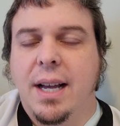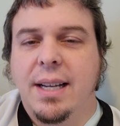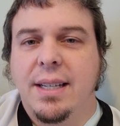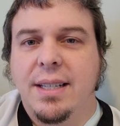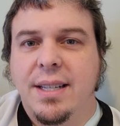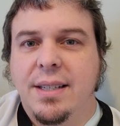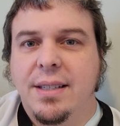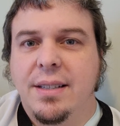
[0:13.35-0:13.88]
I
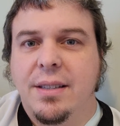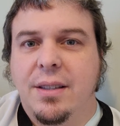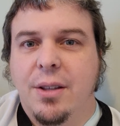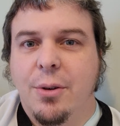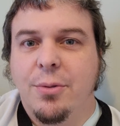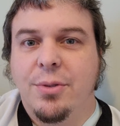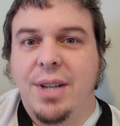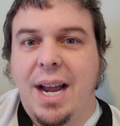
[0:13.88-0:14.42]
needed
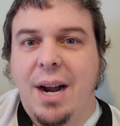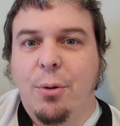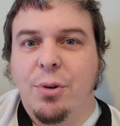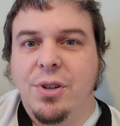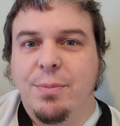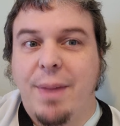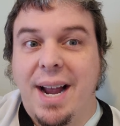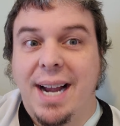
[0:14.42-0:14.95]
those
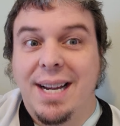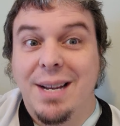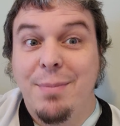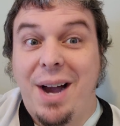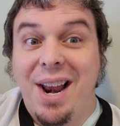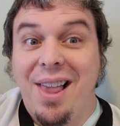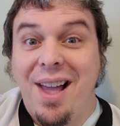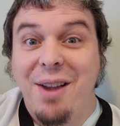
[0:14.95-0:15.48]
hours back
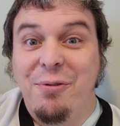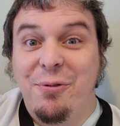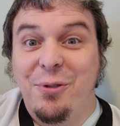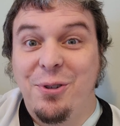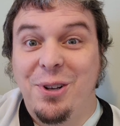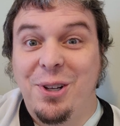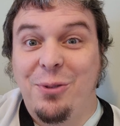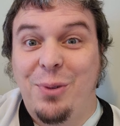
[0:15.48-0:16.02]
in my life
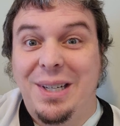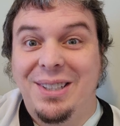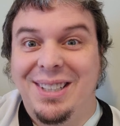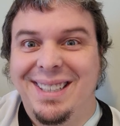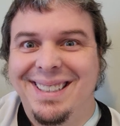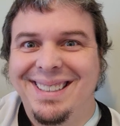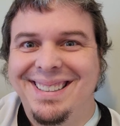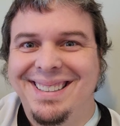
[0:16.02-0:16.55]
for a little
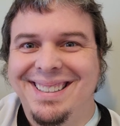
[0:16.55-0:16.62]
while.